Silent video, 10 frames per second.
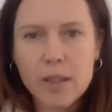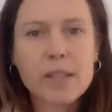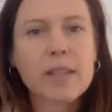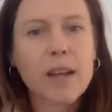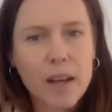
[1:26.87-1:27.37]
it's
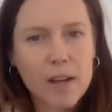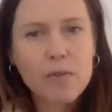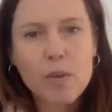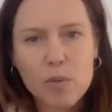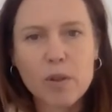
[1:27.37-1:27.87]
the halfway
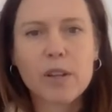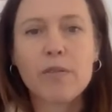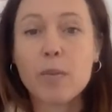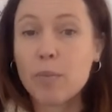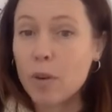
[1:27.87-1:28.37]
point of the
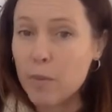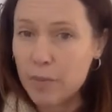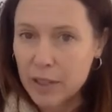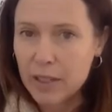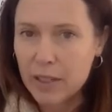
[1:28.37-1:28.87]

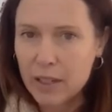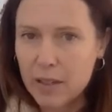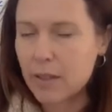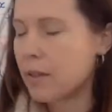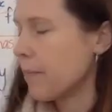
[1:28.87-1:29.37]
probabilities.